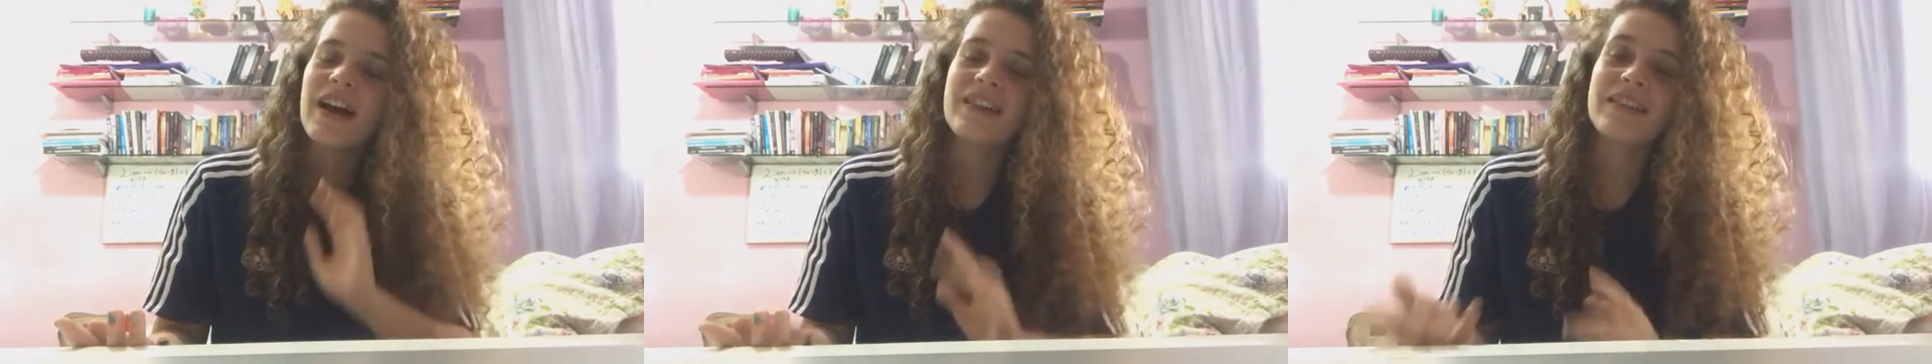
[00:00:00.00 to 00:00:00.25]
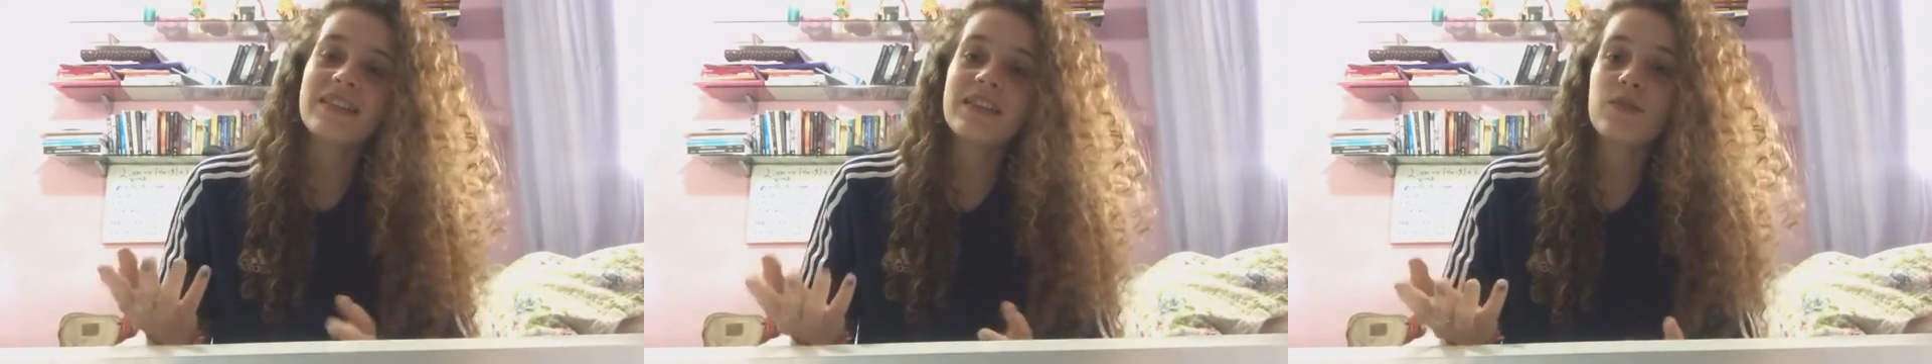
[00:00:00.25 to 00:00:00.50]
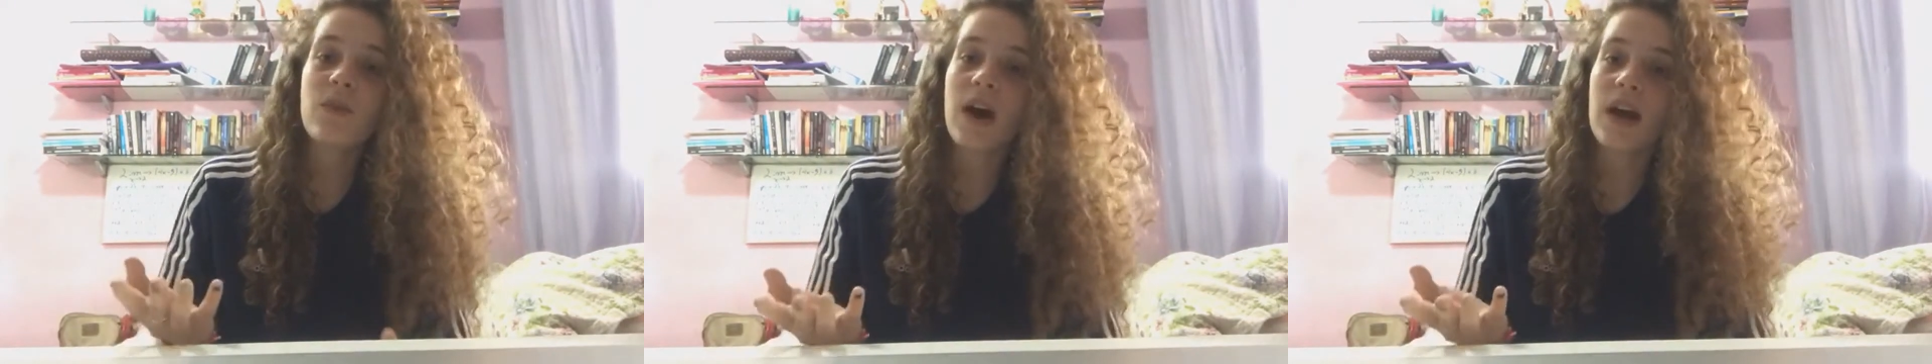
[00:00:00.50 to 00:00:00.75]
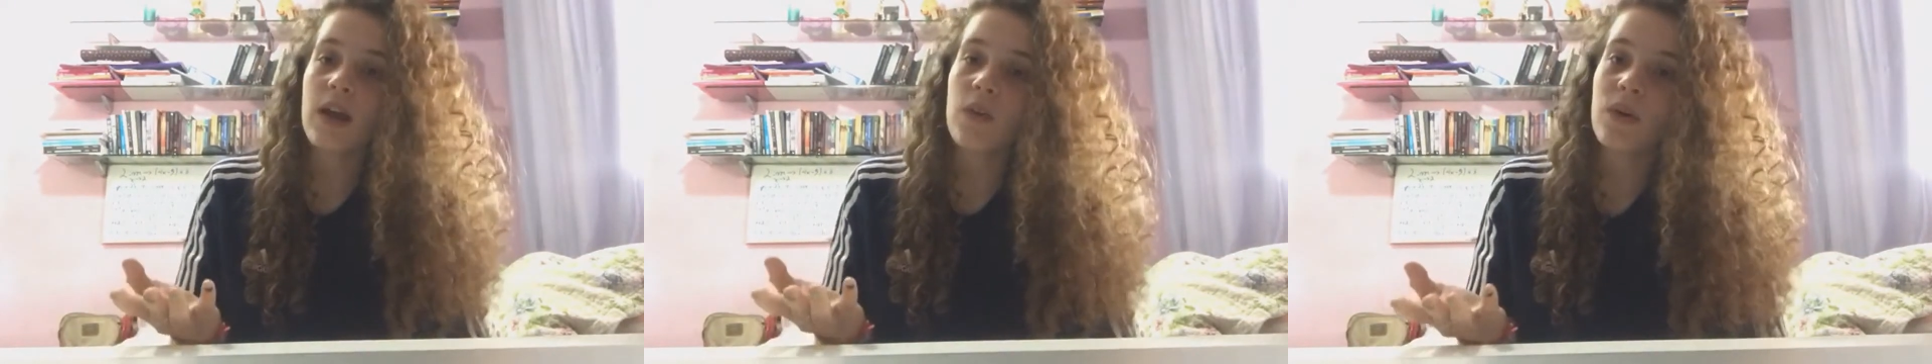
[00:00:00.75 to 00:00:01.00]
And this is
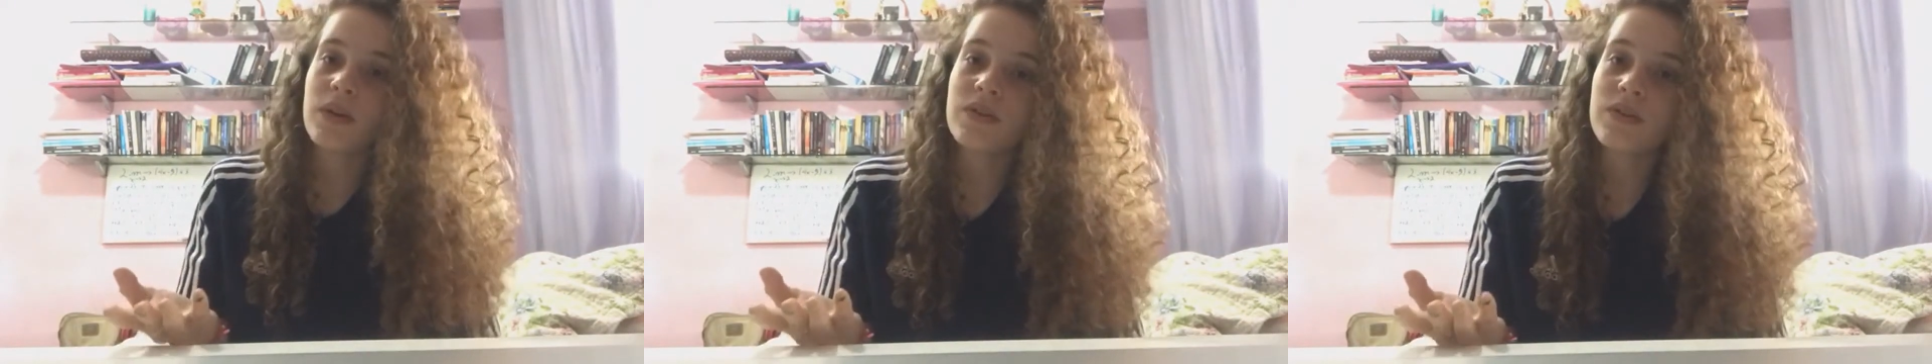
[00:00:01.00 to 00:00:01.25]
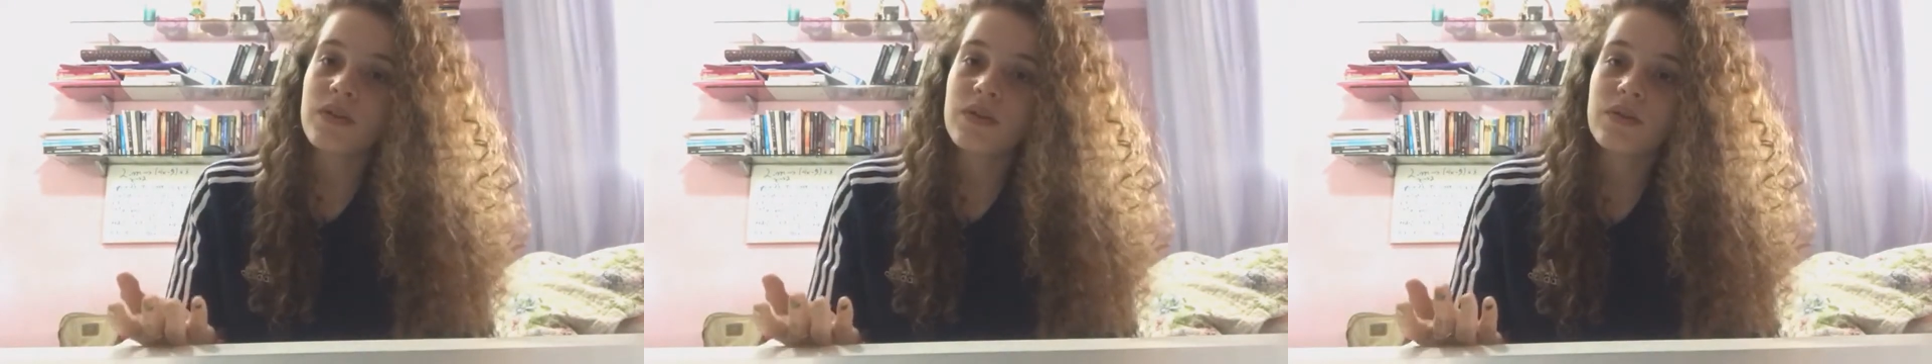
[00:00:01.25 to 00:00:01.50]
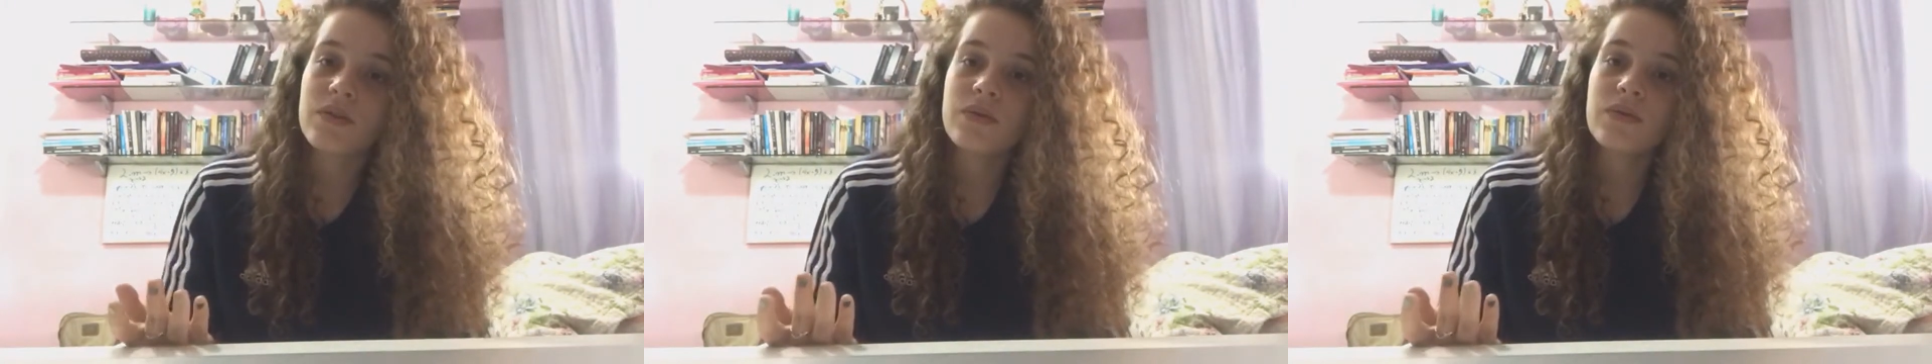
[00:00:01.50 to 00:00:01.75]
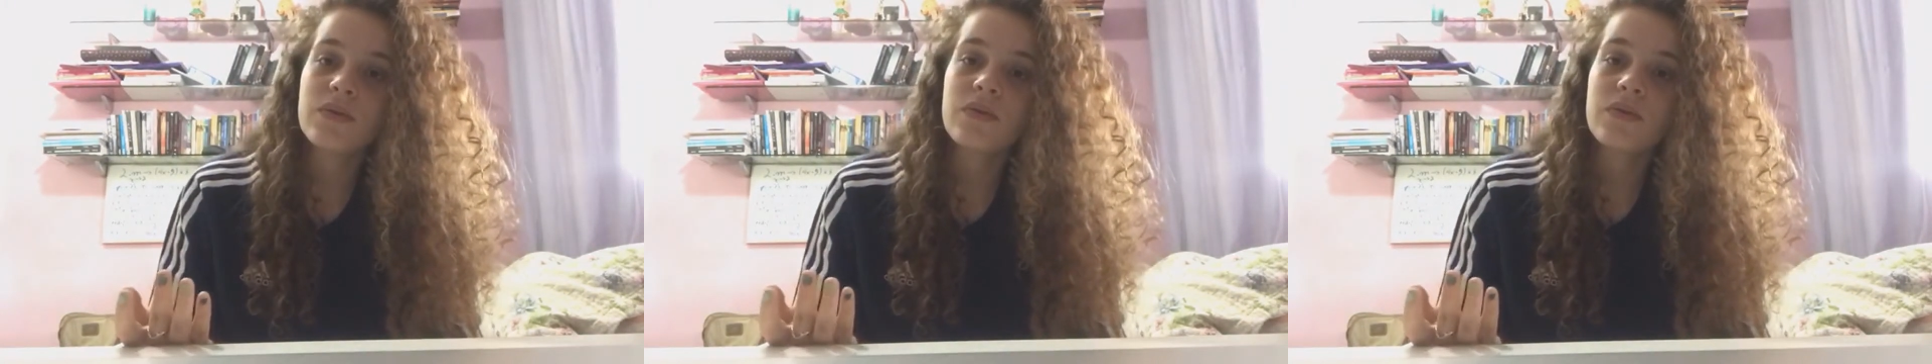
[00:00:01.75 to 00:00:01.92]
why I want to